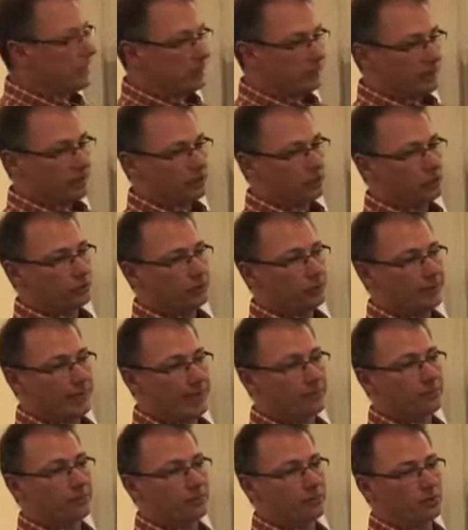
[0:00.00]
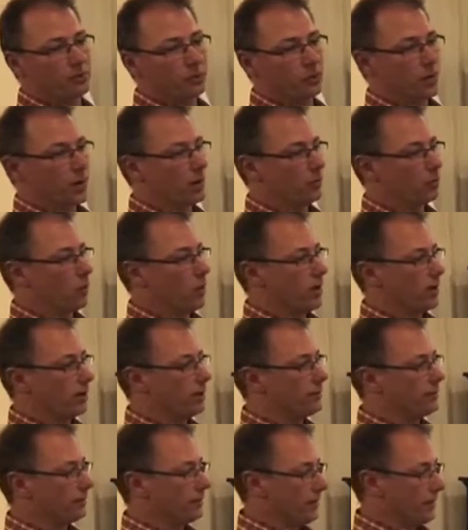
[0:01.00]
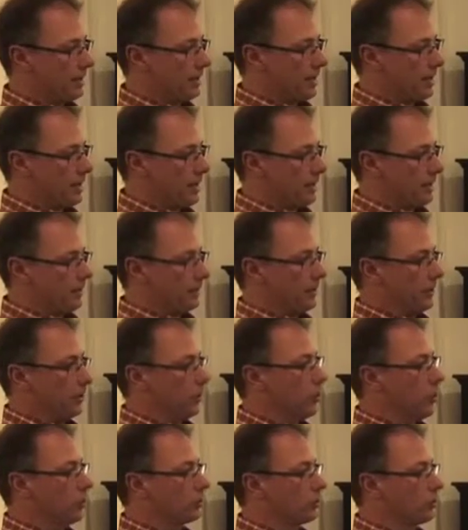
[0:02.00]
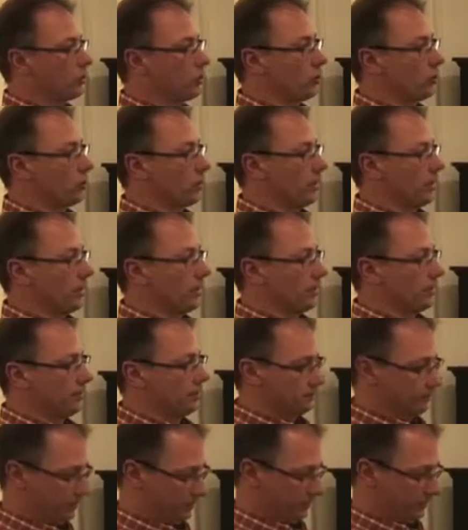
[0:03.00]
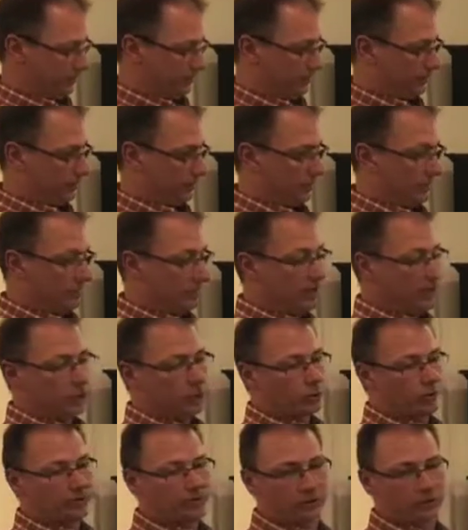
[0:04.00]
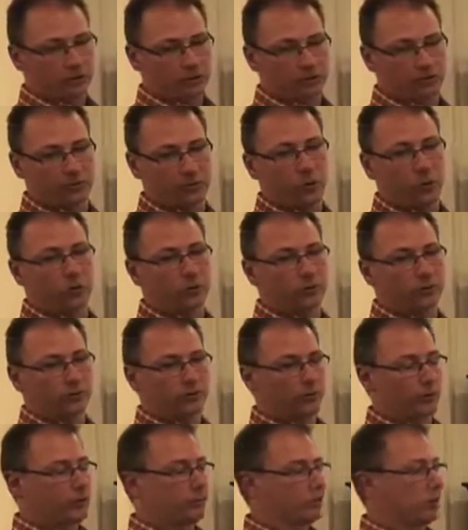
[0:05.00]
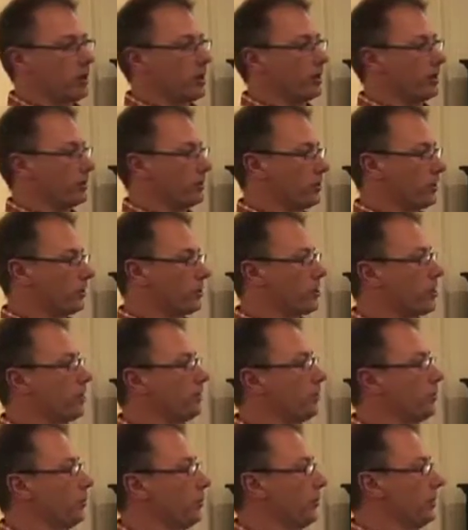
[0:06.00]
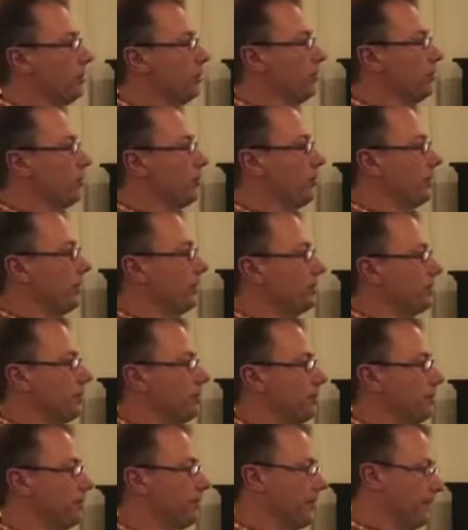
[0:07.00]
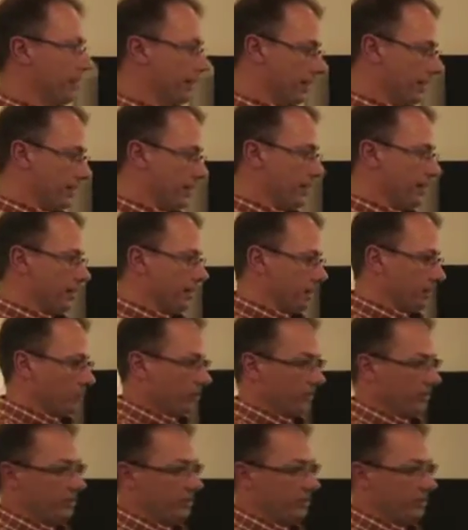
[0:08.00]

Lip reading: measure the depth to the groundwater, but it also can measure if there's fuel or free product on top. Do you want to do that, Simon? Sure. So in